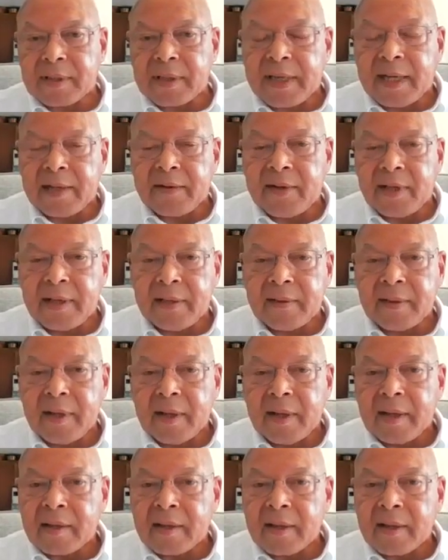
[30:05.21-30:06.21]
and then
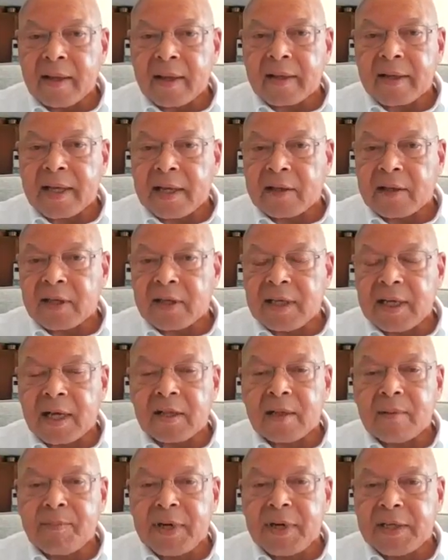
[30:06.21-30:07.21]
get the
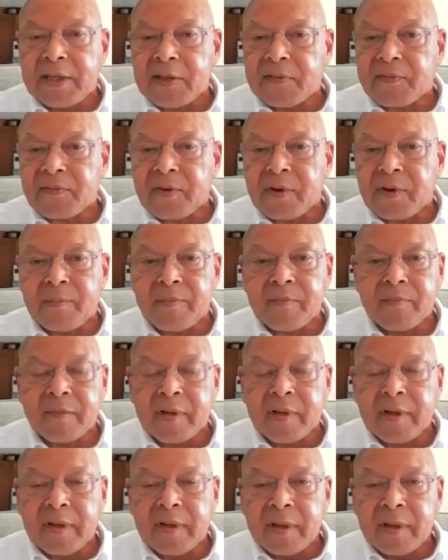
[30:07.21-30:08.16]
other monies from,